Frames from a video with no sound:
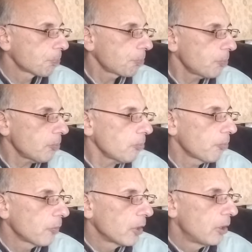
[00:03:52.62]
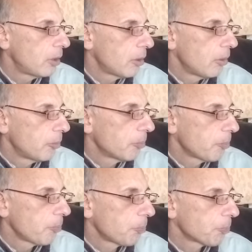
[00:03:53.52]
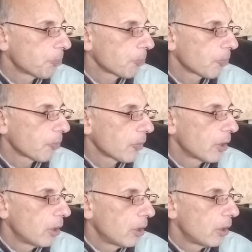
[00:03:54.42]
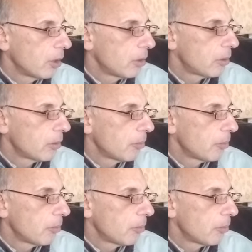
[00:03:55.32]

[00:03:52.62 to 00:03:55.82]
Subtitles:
Nothing is said.